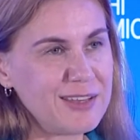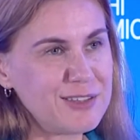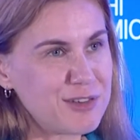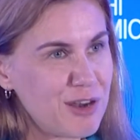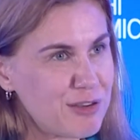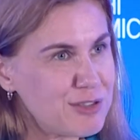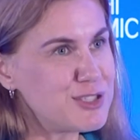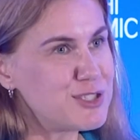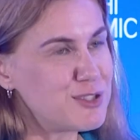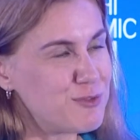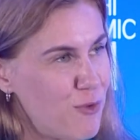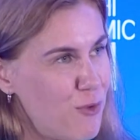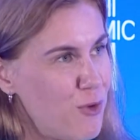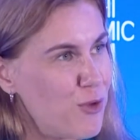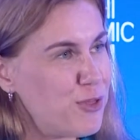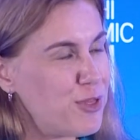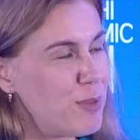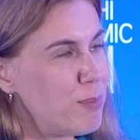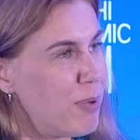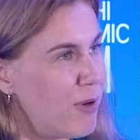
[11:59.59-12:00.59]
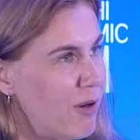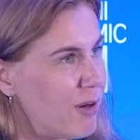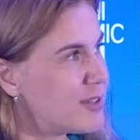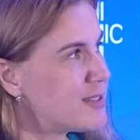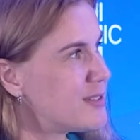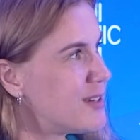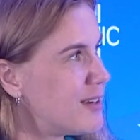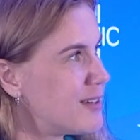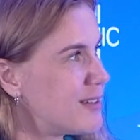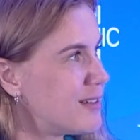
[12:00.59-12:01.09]
trustworthy
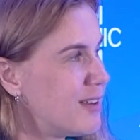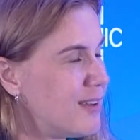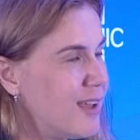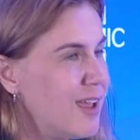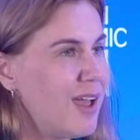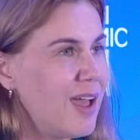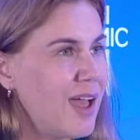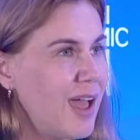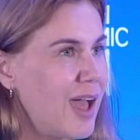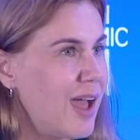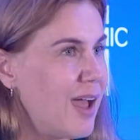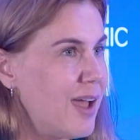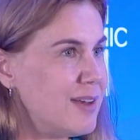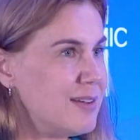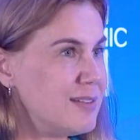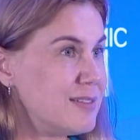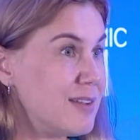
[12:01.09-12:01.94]
partner and